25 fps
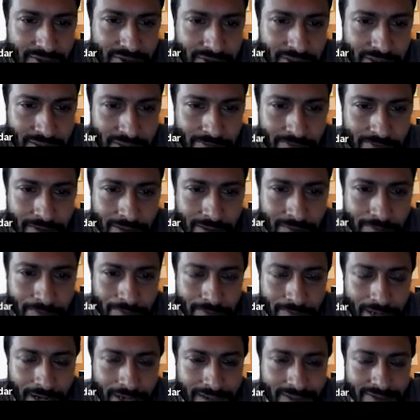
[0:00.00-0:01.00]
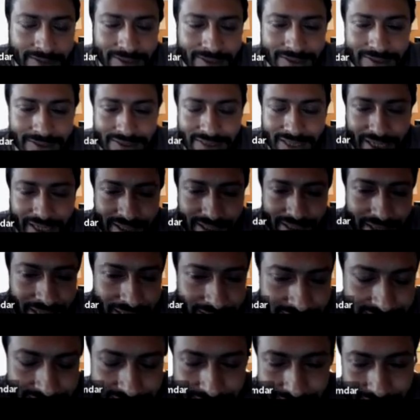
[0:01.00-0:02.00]
So if, if at this state
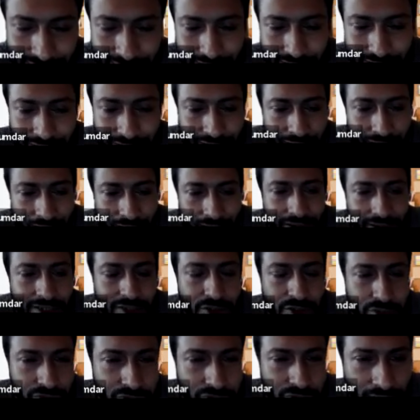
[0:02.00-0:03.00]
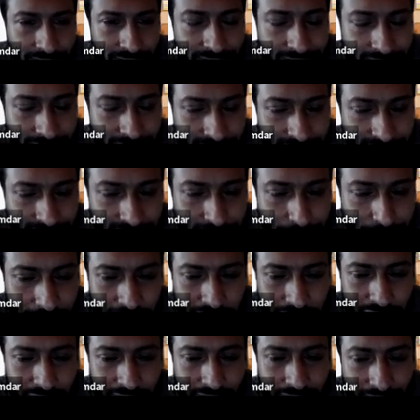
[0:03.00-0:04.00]
S, I do, I take this
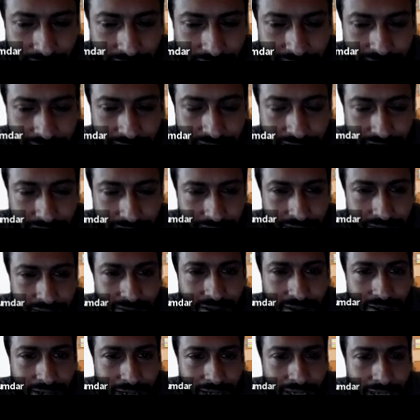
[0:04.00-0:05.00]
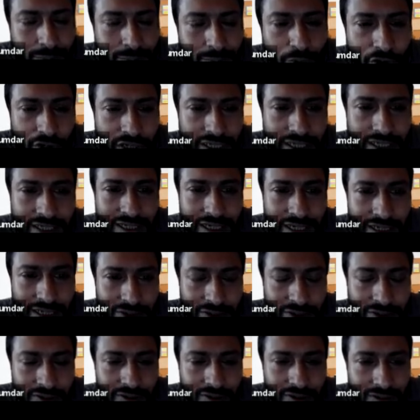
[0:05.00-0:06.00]
particular action in Monte
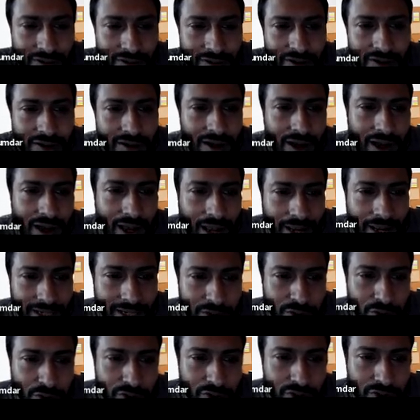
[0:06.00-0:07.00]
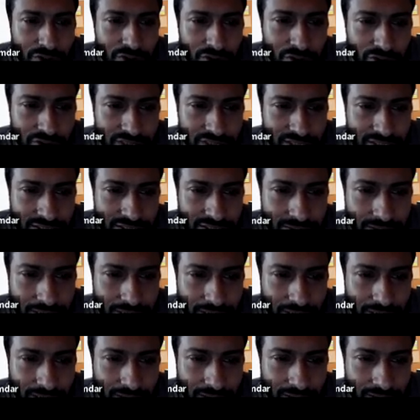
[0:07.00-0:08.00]
Carlo, I don't know this,
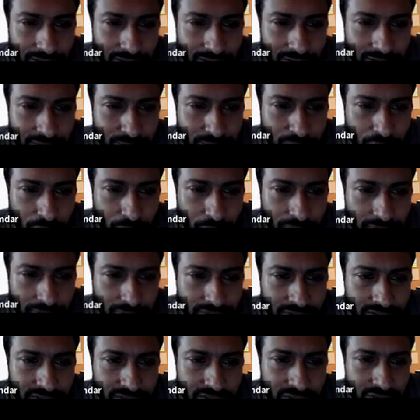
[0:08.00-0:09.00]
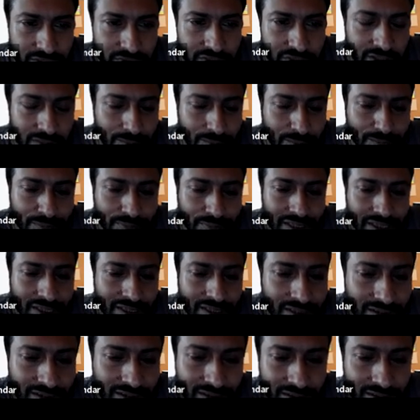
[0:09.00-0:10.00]
this probability distribution
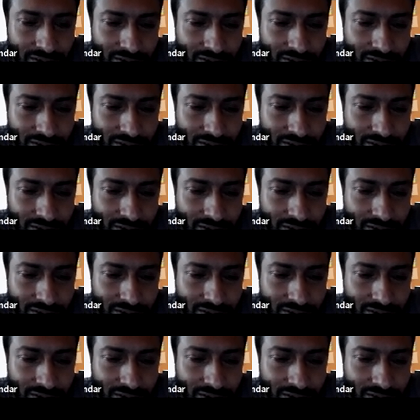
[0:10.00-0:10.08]
P